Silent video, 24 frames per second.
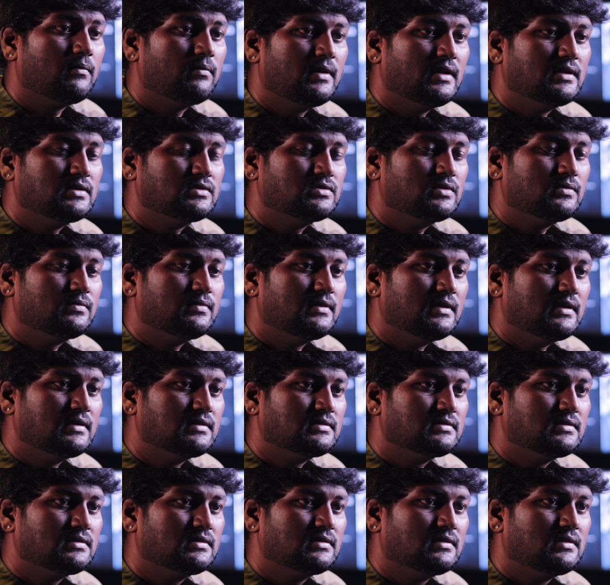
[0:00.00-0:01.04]
place to place.
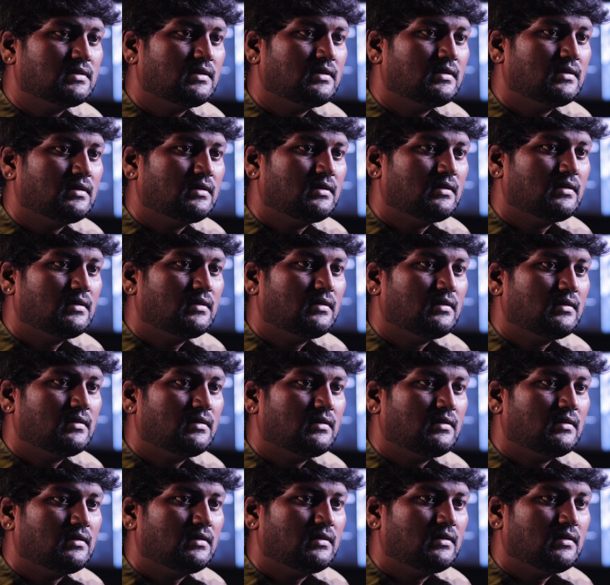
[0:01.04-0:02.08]

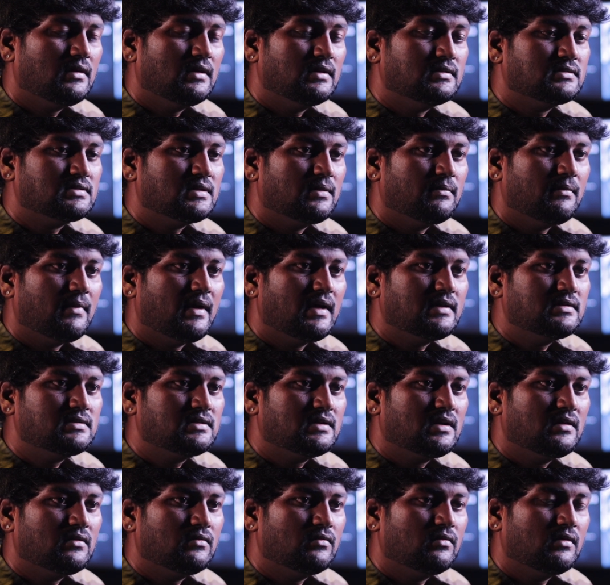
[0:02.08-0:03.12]
It's a
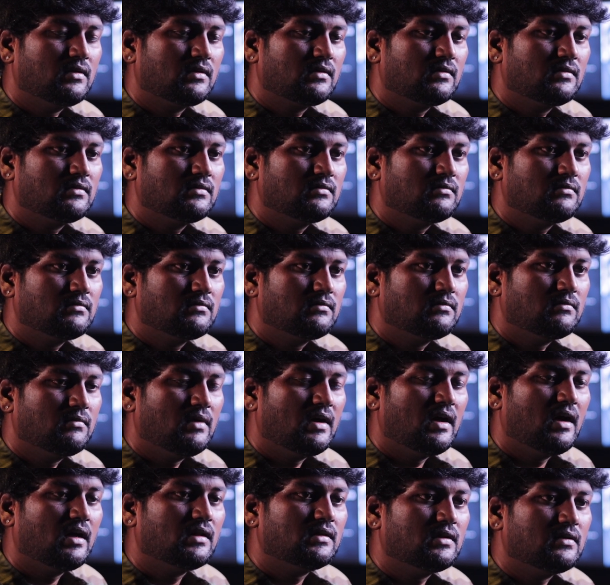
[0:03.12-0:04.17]
magical work by
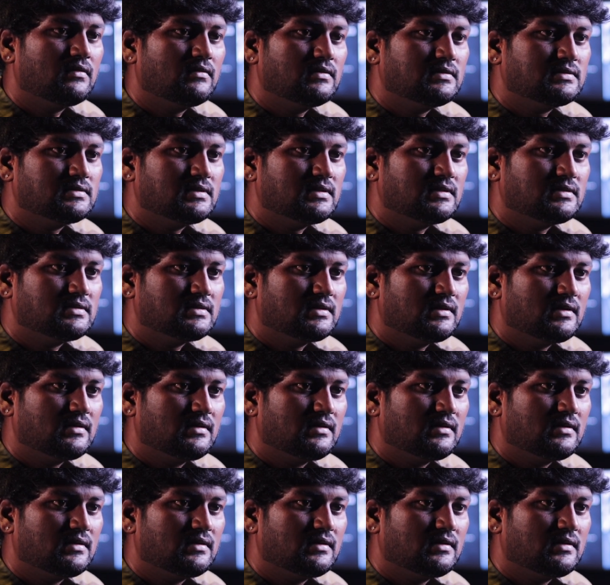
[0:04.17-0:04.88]
Arthur Wilson sir.